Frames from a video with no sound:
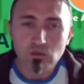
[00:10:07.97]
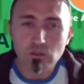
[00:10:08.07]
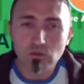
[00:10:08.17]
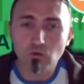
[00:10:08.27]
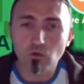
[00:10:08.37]

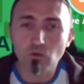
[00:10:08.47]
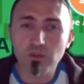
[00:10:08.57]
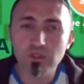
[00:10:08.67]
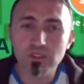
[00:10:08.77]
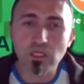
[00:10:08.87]
So
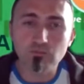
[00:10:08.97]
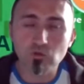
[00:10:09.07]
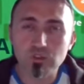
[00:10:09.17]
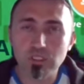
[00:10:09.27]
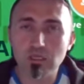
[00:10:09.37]
with this, I'm
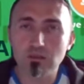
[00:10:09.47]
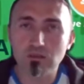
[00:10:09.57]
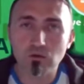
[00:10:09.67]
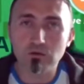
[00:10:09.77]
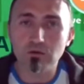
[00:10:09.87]
not saying
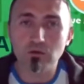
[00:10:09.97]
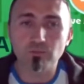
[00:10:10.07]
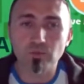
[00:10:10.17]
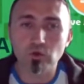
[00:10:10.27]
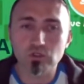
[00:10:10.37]
that all the
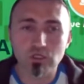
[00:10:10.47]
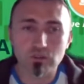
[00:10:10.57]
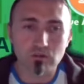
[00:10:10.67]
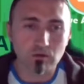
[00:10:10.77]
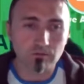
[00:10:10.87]

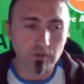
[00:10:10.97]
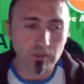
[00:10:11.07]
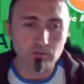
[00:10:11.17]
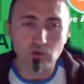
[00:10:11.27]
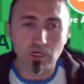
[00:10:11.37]
projects of the
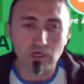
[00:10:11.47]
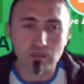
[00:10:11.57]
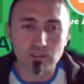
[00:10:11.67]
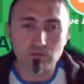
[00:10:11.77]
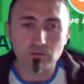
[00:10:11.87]

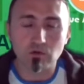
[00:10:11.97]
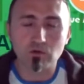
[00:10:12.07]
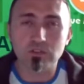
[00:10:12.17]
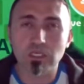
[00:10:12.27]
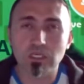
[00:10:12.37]
cryptocurrencies,
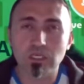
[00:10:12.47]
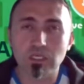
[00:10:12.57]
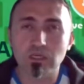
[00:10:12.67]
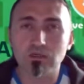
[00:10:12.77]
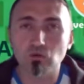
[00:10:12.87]
because
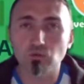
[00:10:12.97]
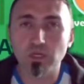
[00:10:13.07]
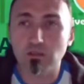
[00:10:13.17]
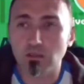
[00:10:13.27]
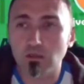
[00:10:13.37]
there are too
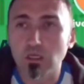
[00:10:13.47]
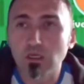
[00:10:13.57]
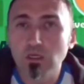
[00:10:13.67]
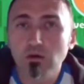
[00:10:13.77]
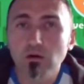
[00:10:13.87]
many,
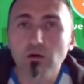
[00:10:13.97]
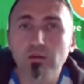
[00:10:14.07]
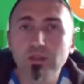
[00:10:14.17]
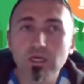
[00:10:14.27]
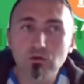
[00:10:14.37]

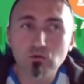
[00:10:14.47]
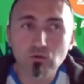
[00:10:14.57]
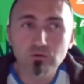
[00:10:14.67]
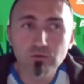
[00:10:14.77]
they are good.